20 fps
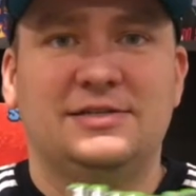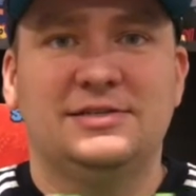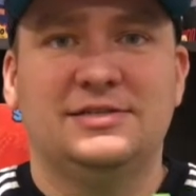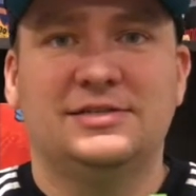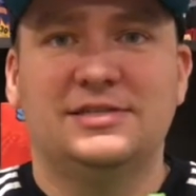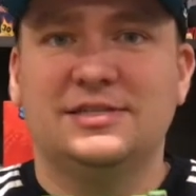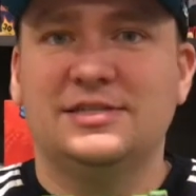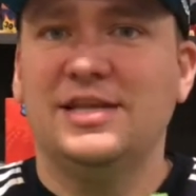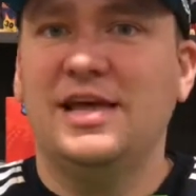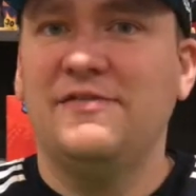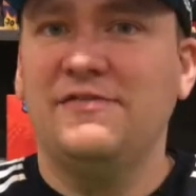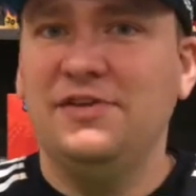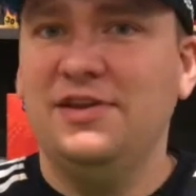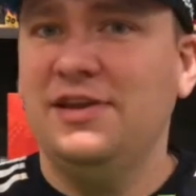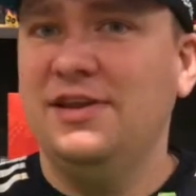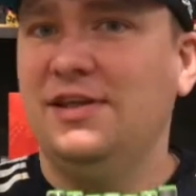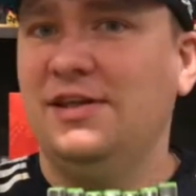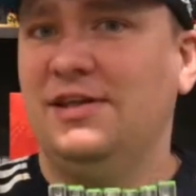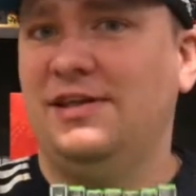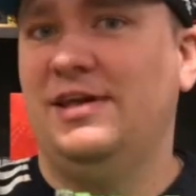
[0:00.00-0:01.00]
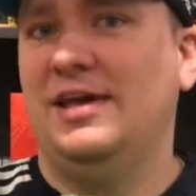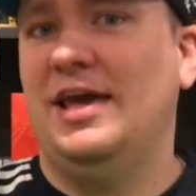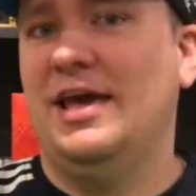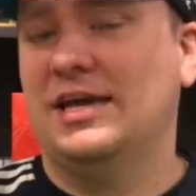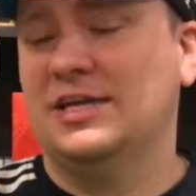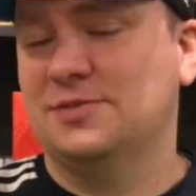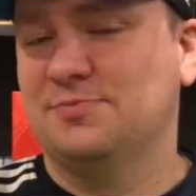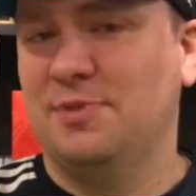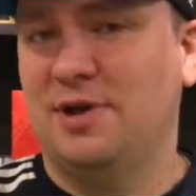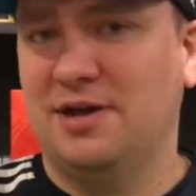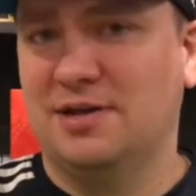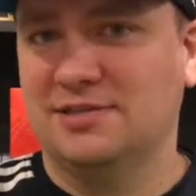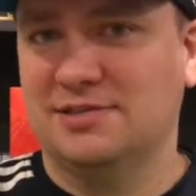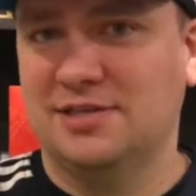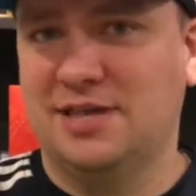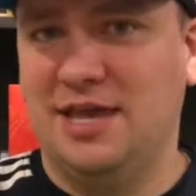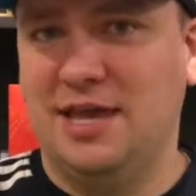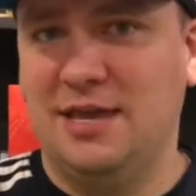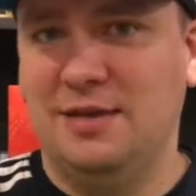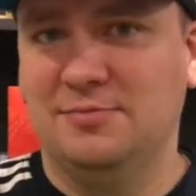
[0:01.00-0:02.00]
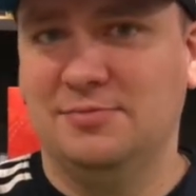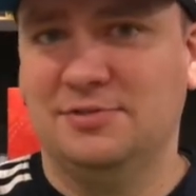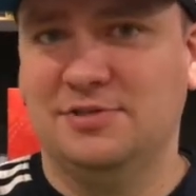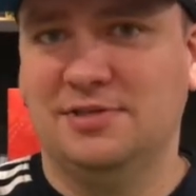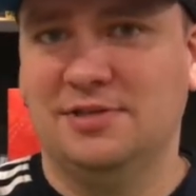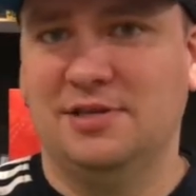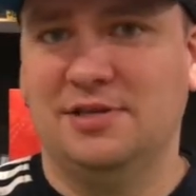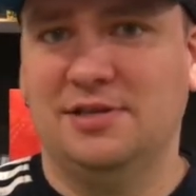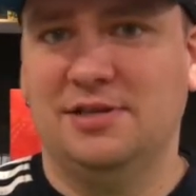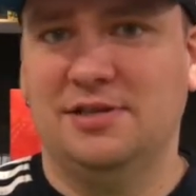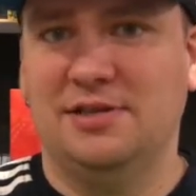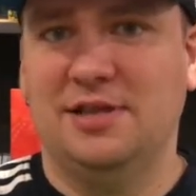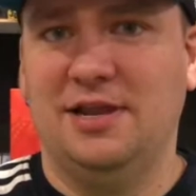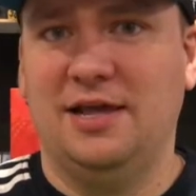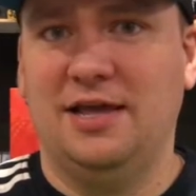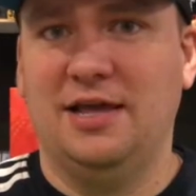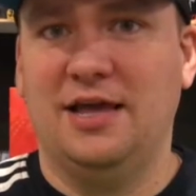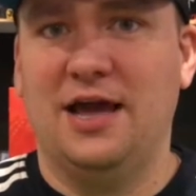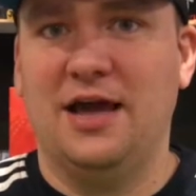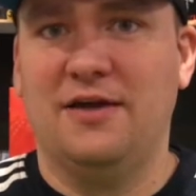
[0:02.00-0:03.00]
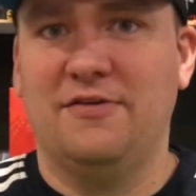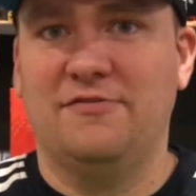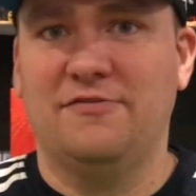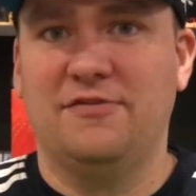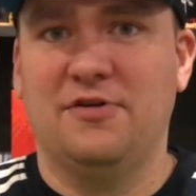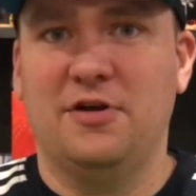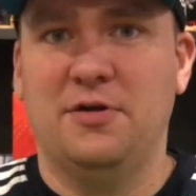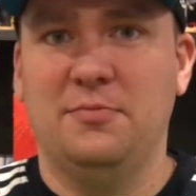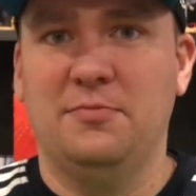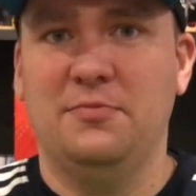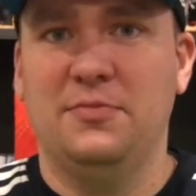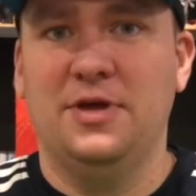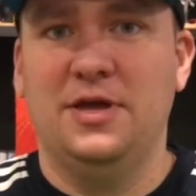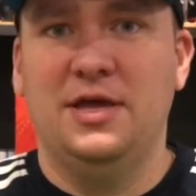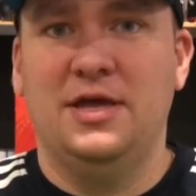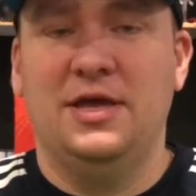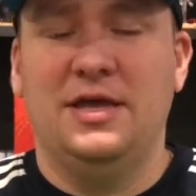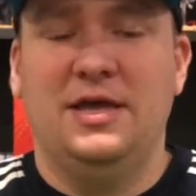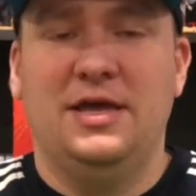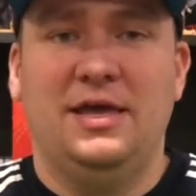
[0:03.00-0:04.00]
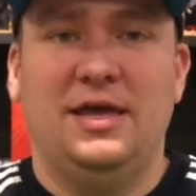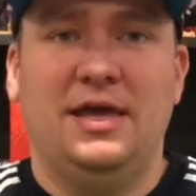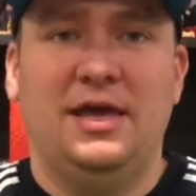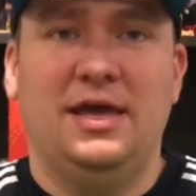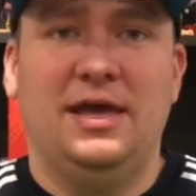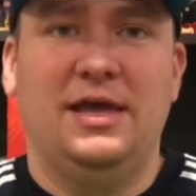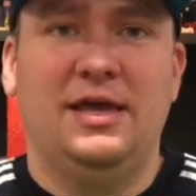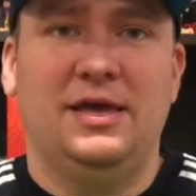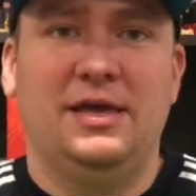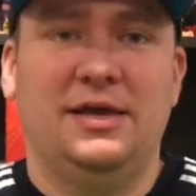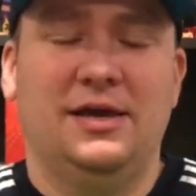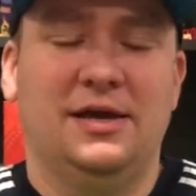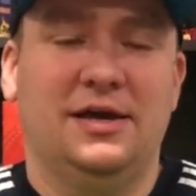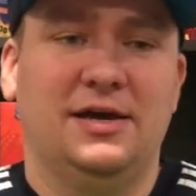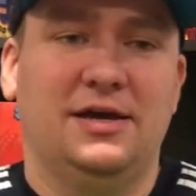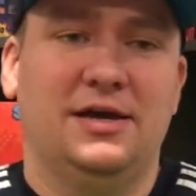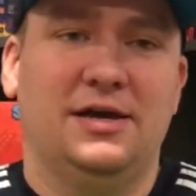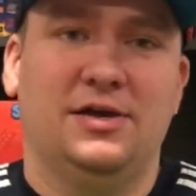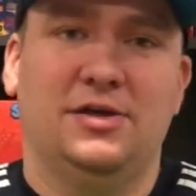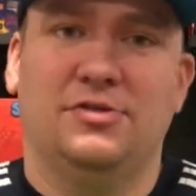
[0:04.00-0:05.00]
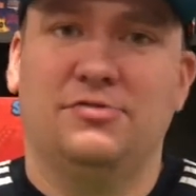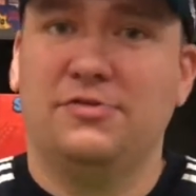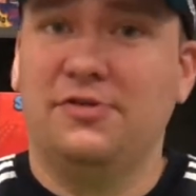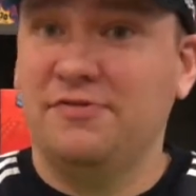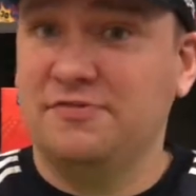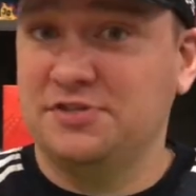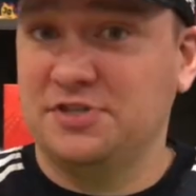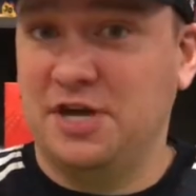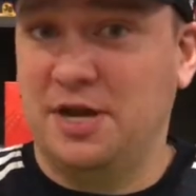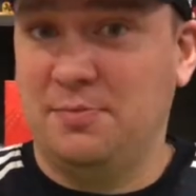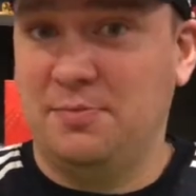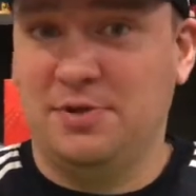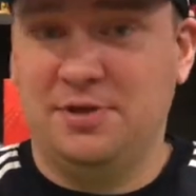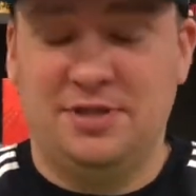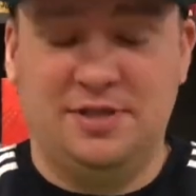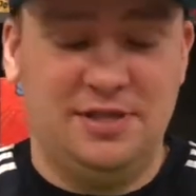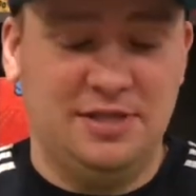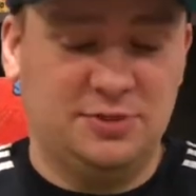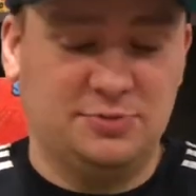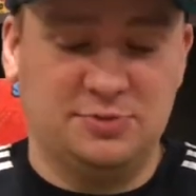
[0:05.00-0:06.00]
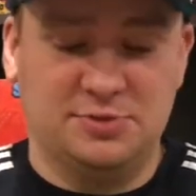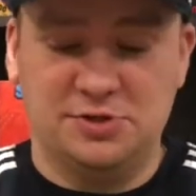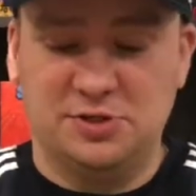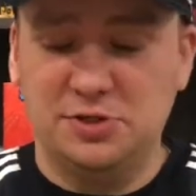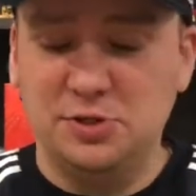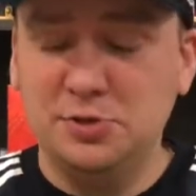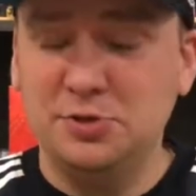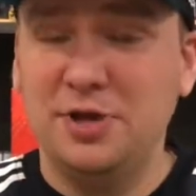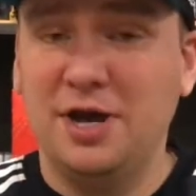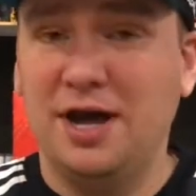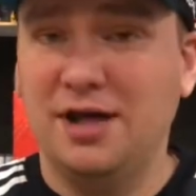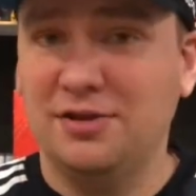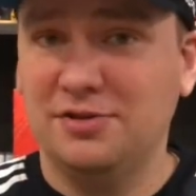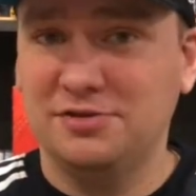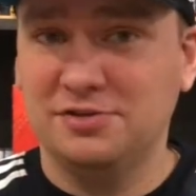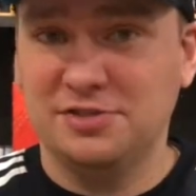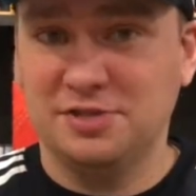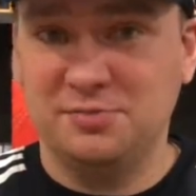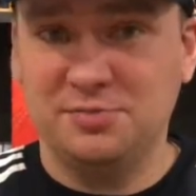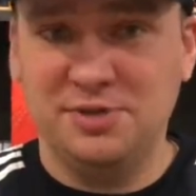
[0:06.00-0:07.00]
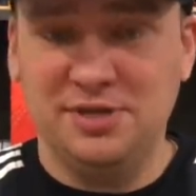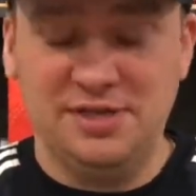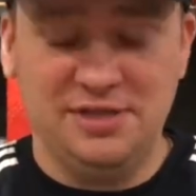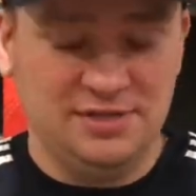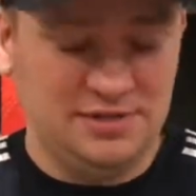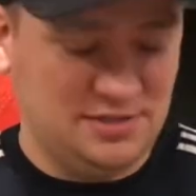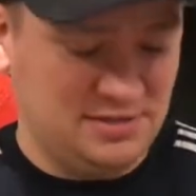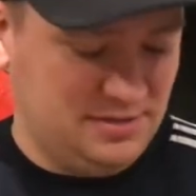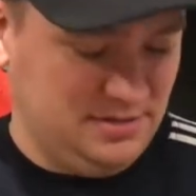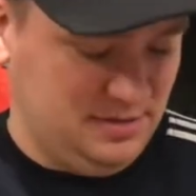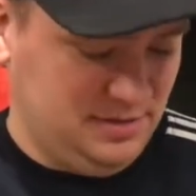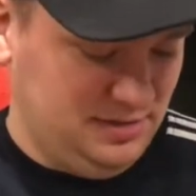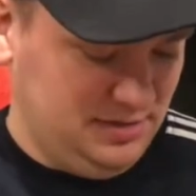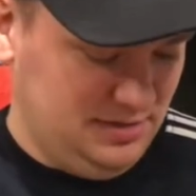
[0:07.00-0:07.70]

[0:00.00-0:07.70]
7 Xbox games that I got from a thrift shop. These were $2 a piece,